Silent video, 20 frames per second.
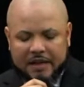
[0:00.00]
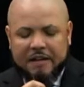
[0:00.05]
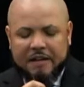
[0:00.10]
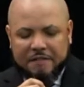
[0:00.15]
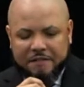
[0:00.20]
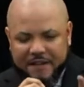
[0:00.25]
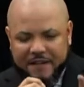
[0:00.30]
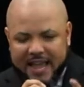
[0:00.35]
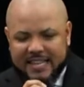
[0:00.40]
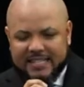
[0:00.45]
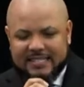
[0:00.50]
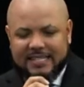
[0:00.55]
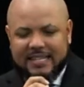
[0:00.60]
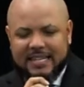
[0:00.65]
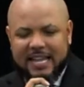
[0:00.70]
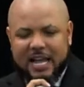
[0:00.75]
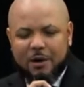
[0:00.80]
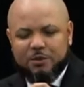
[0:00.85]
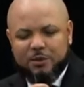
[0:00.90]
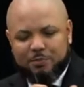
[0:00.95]
Fasting
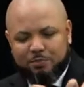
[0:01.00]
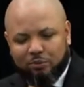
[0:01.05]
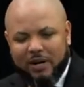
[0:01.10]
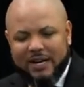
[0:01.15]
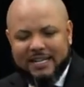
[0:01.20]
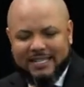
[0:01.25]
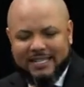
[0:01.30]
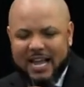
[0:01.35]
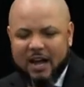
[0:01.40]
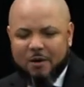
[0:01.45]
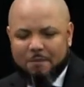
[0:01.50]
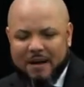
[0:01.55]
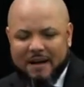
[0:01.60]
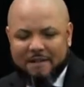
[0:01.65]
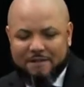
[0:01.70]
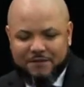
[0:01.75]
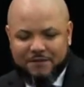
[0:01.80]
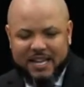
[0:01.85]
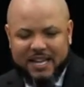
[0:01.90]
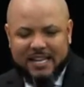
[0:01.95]
helps break down my
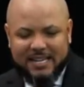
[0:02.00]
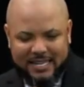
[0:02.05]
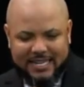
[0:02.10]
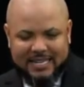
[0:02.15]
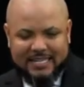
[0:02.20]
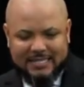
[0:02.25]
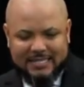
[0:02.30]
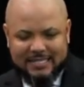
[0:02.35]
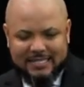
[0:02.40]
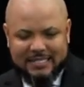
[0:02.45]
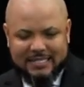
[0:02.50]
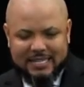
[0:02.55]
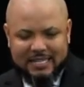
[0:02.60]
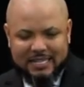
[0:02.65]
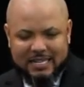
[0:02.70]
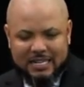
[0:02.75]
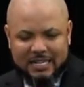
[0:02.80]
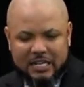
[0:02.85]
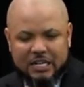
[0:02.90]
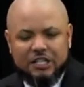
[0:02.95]
feelings
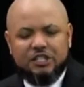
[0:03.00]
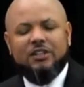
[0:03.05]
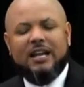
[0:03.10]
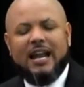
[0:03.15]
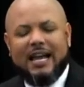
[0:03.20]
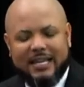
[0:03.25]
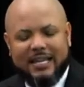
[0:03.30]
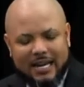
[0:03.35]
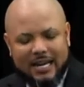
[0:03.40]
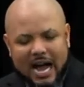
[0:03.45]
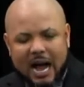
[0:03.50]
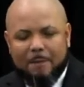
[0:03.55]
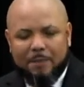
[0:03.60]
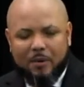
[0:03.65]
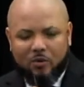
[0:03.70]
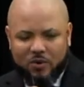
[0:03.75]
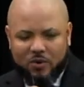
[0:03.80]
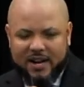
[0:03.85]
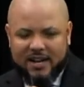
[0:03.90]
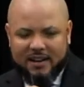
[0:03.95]
so that I can
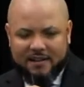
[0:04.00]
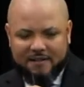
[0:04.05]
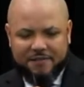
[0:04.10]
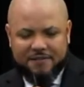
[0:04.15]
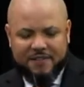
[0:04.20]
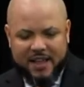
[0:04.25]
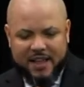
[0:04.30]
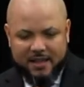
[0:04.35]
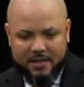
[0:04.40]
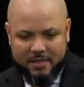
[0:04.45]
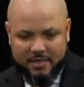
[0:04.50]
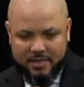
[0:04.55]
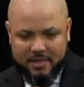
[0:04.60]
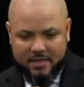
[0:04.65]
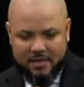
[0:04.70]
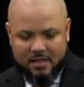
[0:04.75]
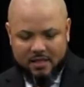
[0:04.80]
operate in faith.